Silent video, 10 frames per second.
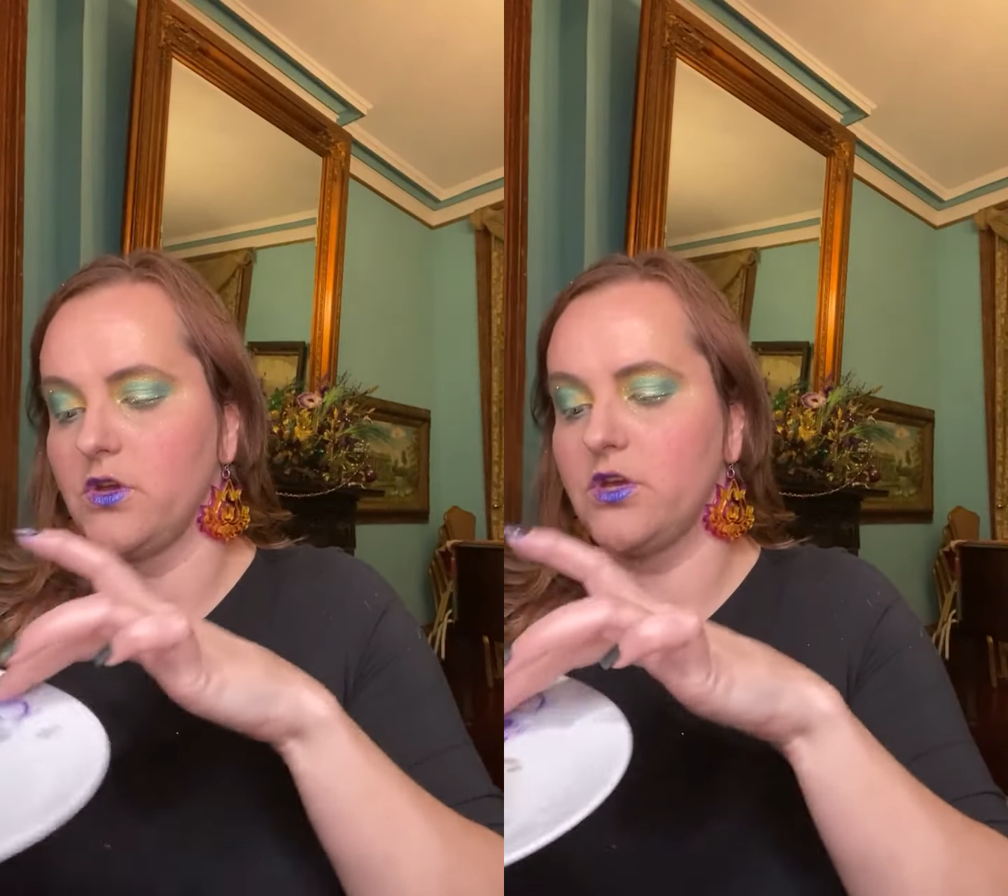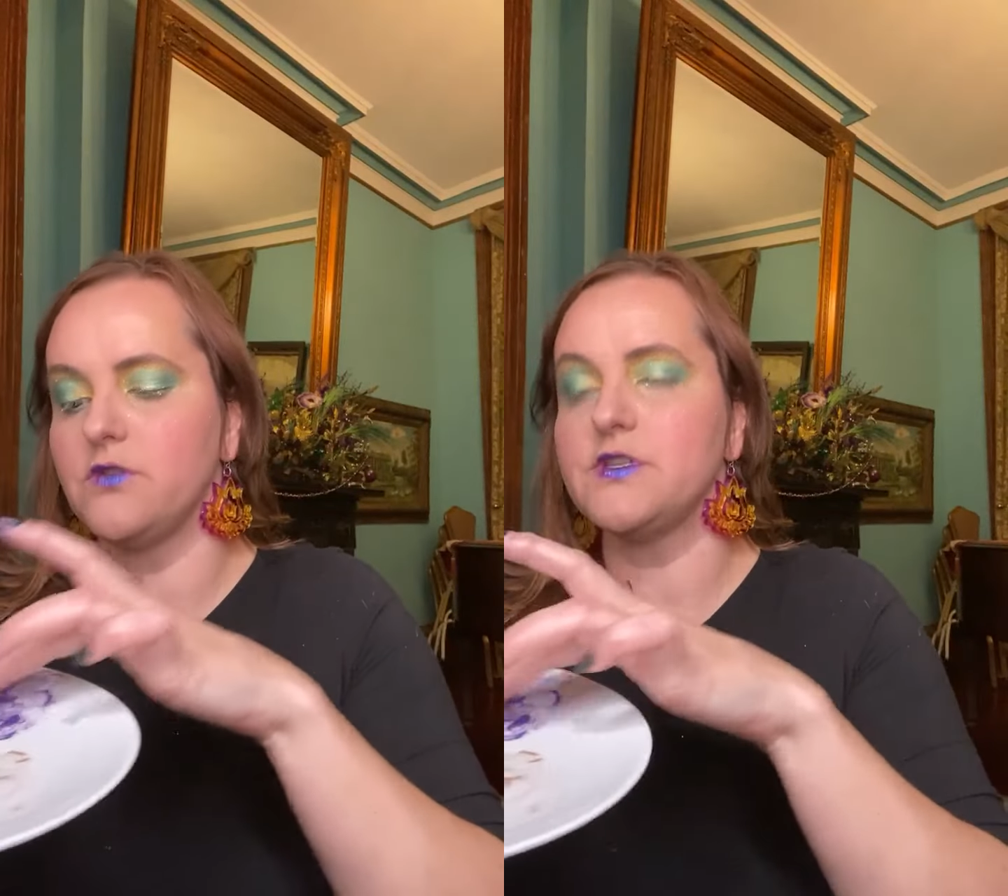
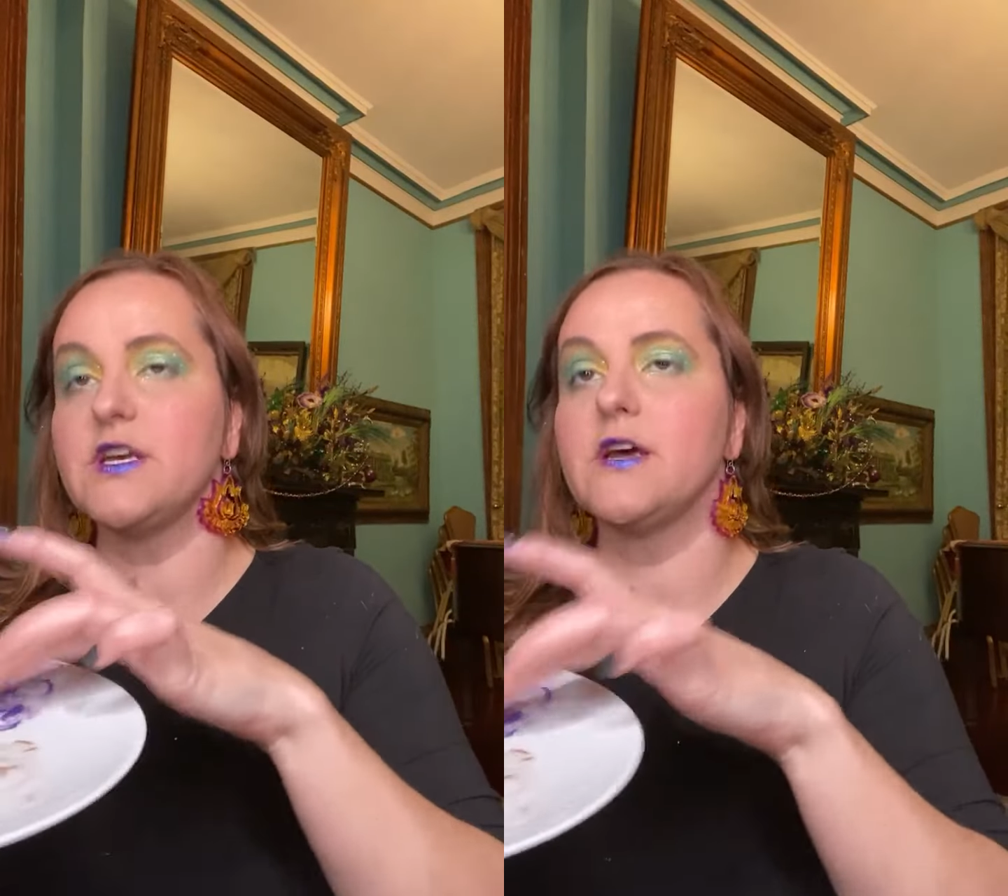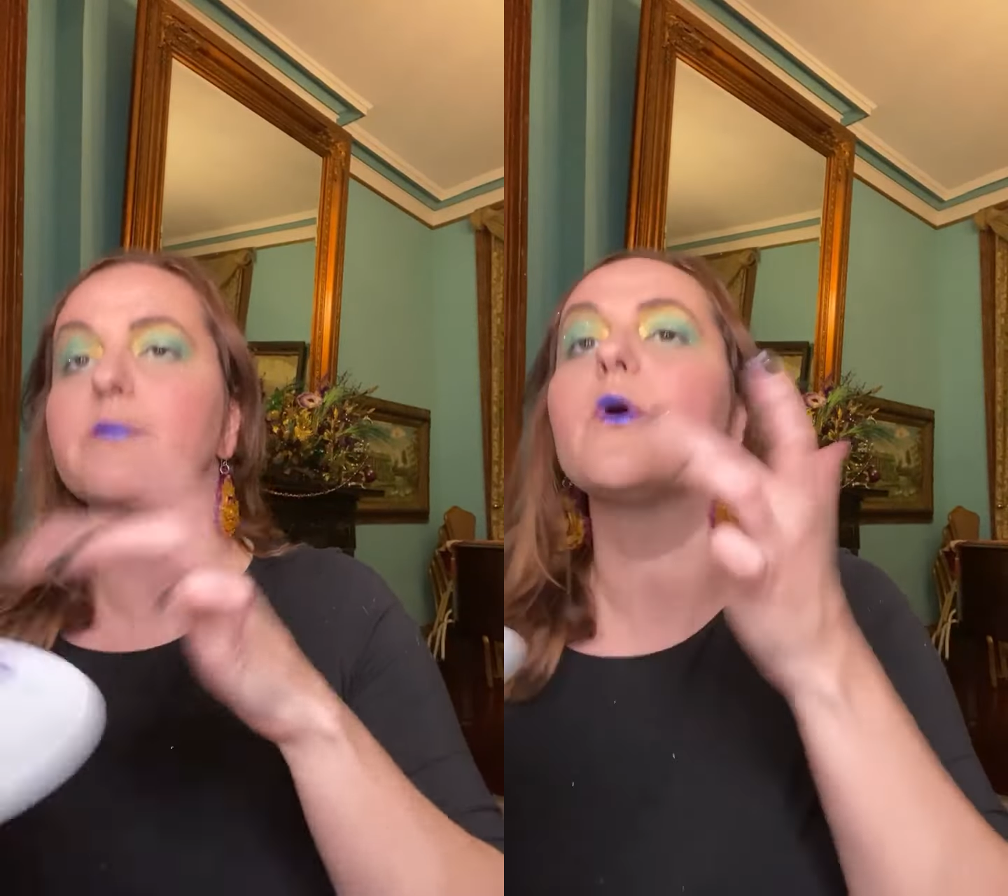
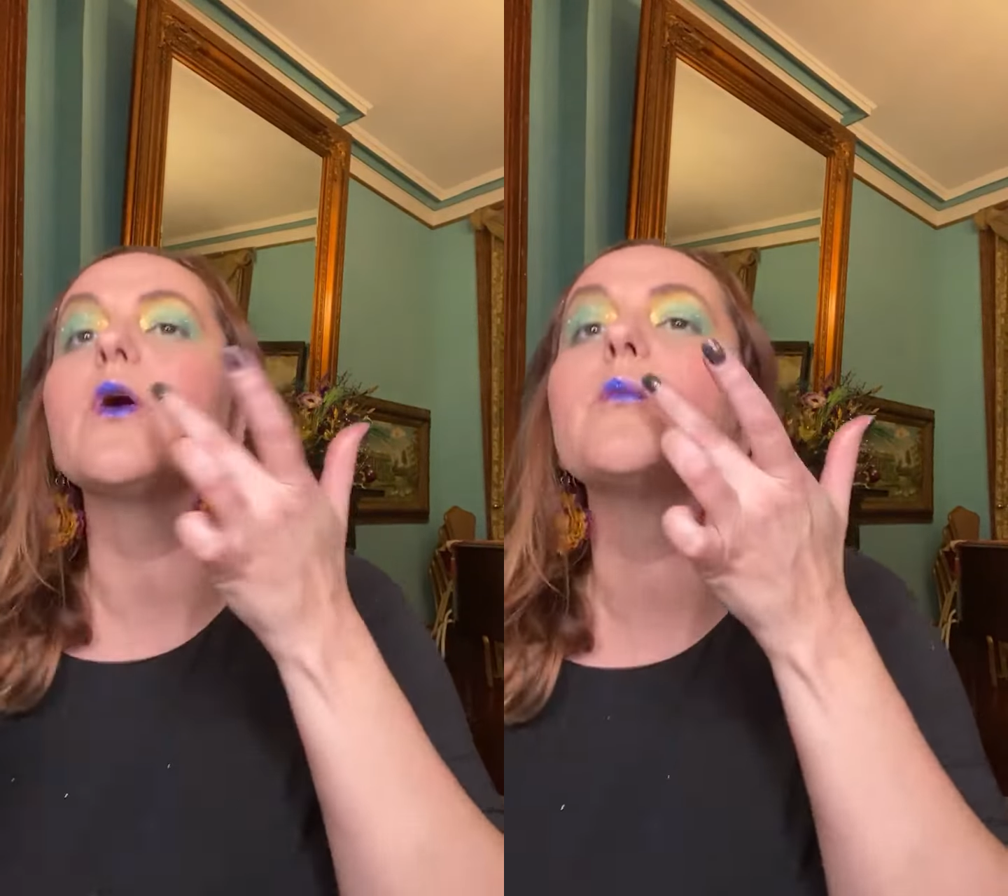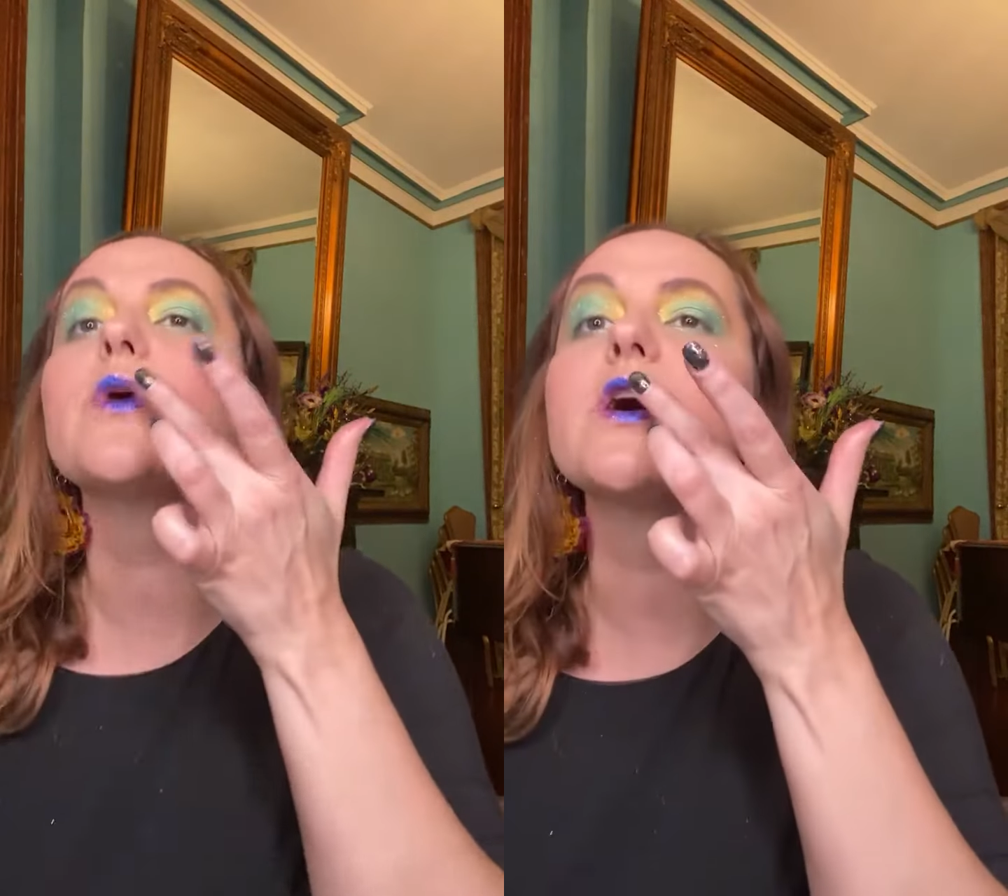Q-tip
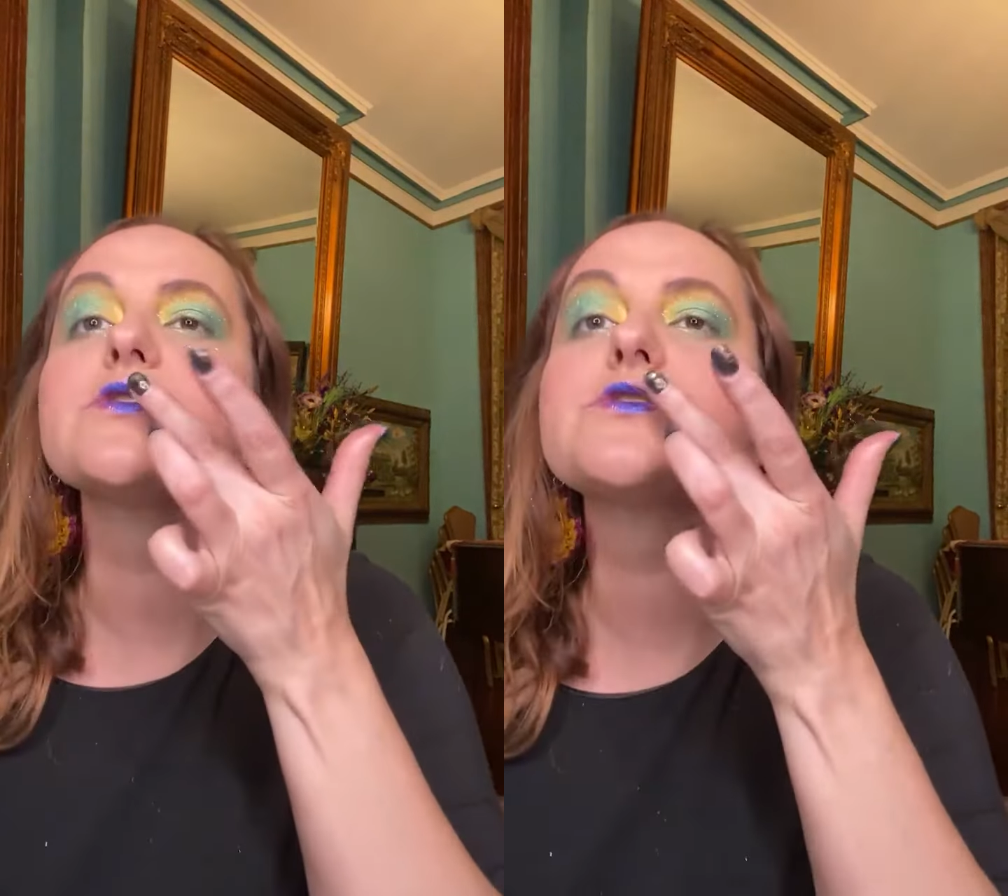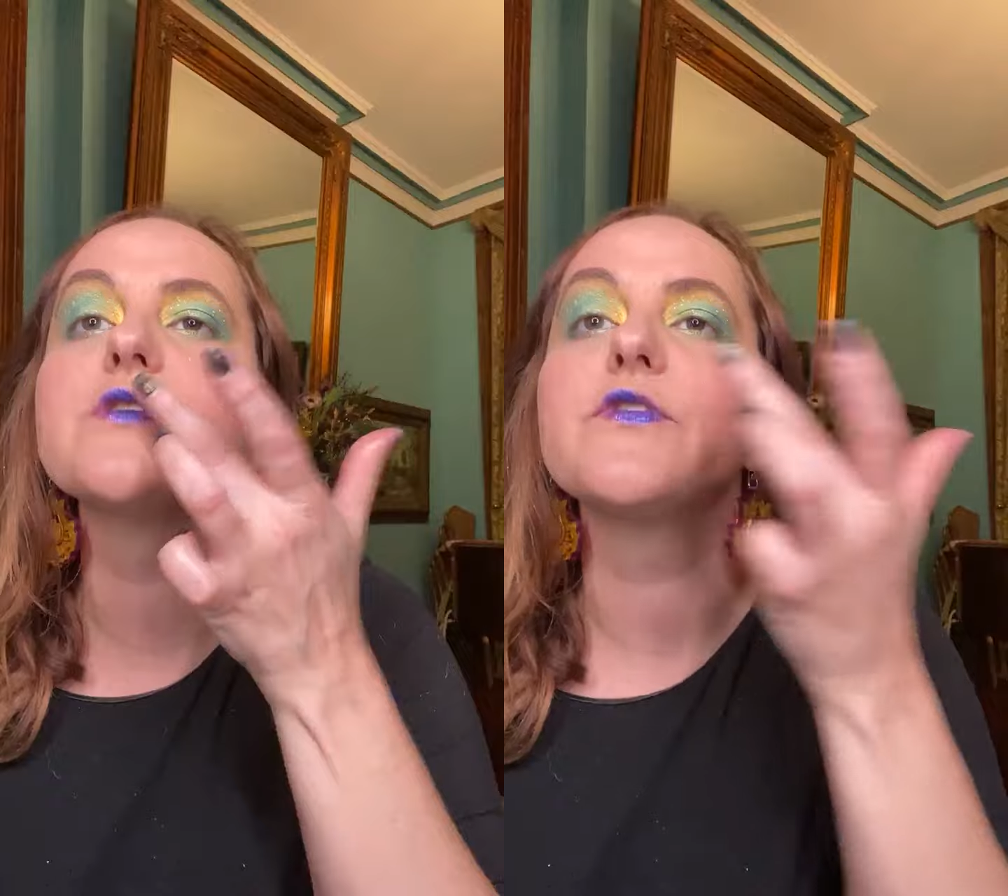or a brush